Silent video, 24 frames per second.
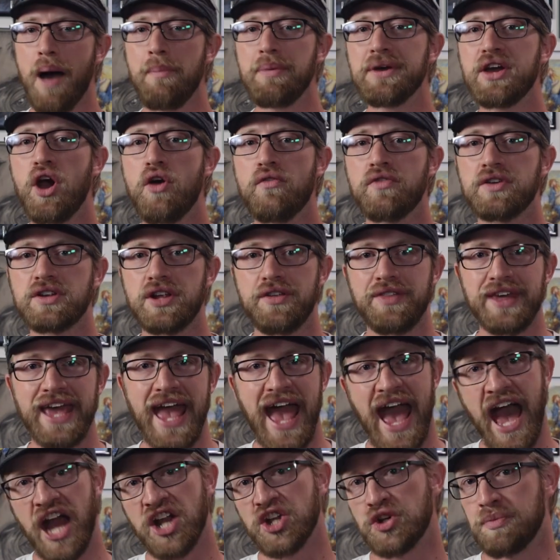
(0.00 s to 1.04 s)
Hopping over to the
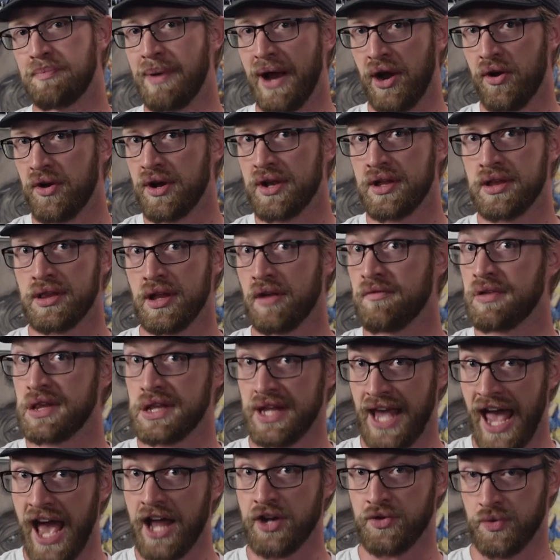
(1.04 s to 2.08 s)
Ash Barons of
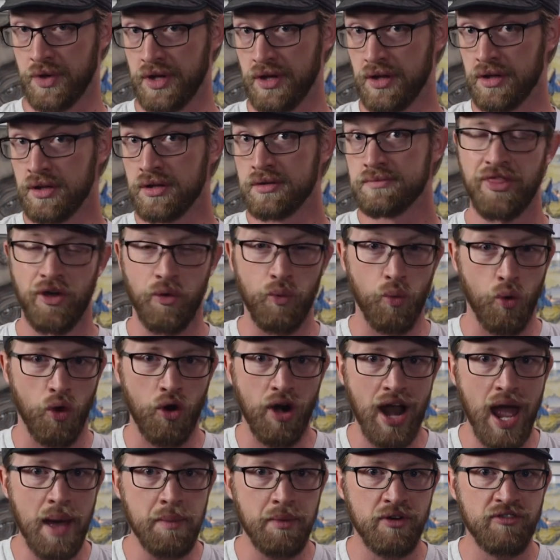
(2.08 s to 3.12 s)
Scadrial, the
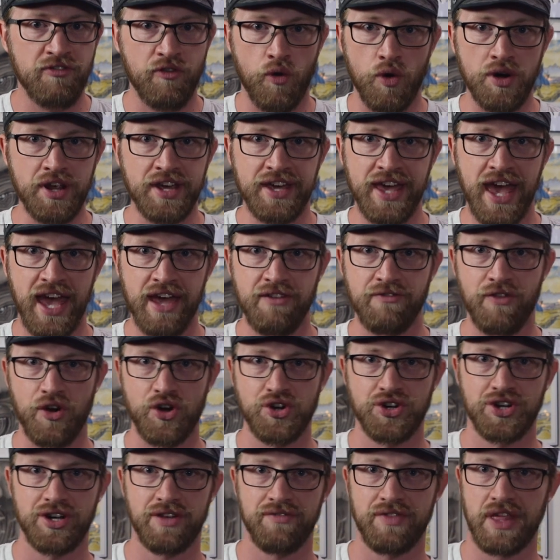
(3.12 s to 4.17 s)
Warhammer 40K
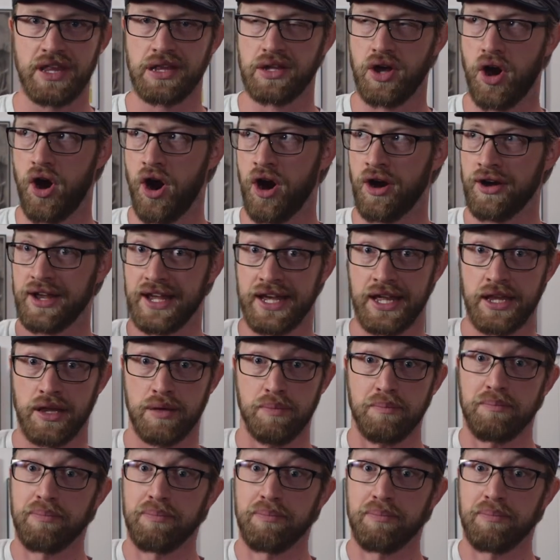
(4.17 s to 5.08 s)
version of this card is